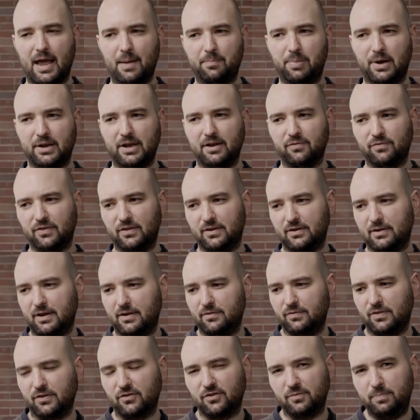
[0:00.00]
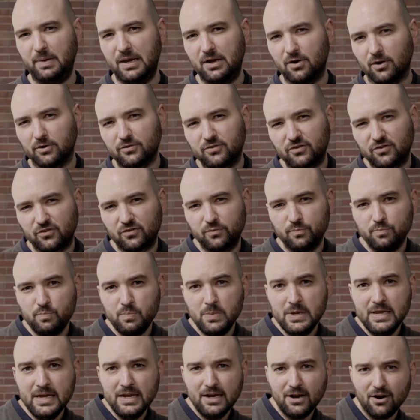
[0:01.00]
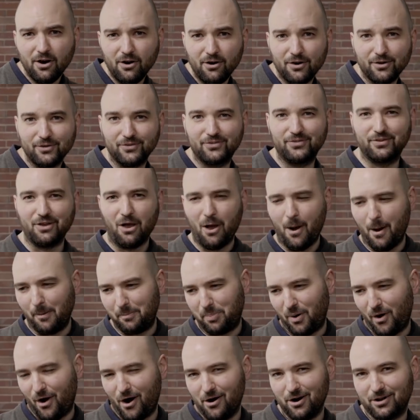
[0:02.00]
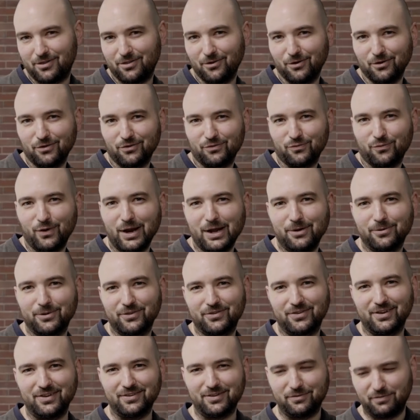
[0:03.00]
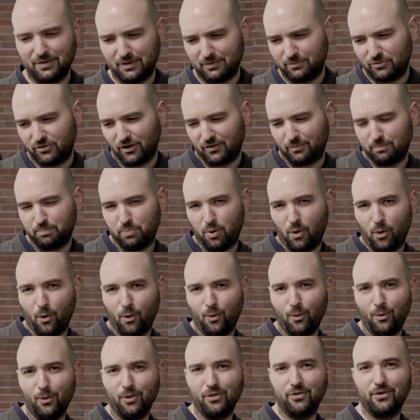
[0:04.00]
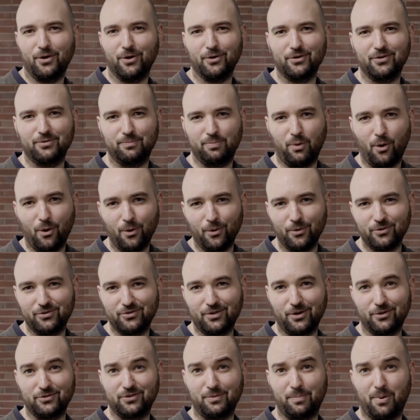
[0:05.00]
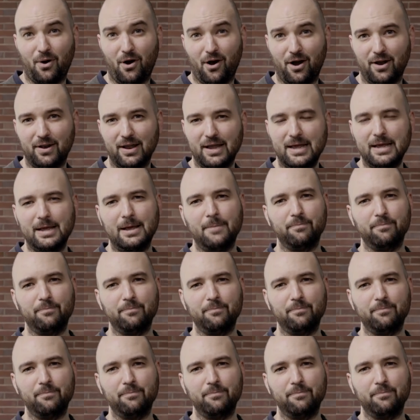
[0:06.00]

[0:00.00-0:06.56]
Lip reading: But if the speaker smears apart those frequencies, if you just pulls those apart,